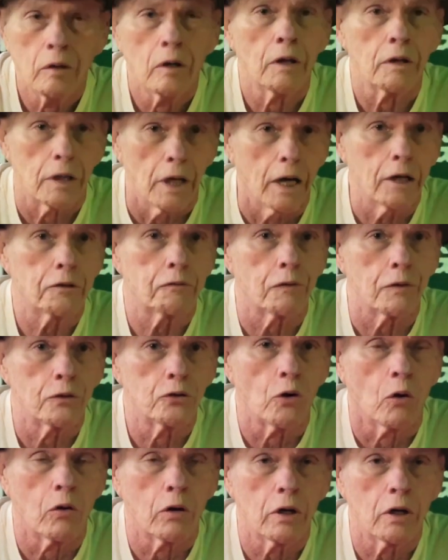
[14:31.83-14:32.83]
Thanks for
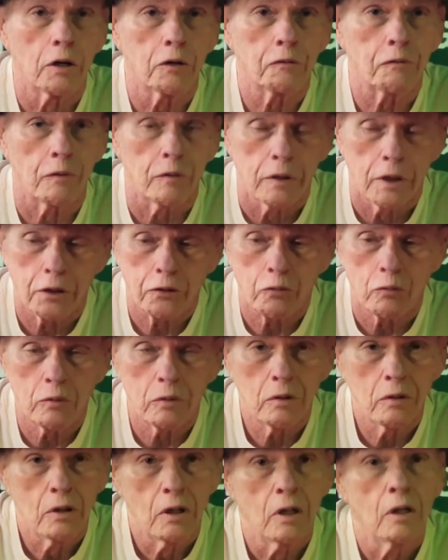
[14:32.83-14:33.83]
joining us for this
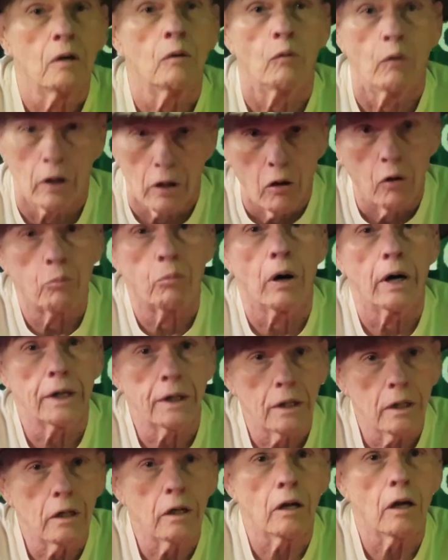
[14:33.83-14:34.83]
one. We're going to
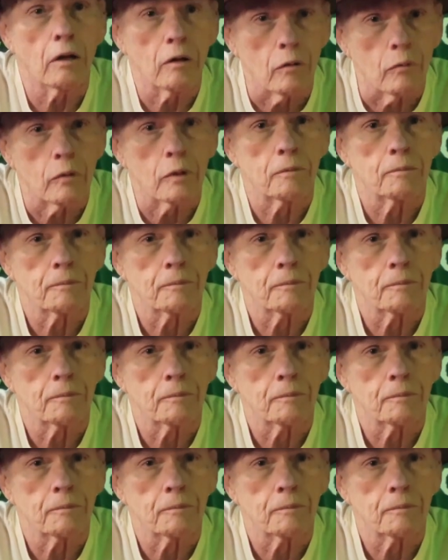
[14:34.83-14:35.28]
bring in another one.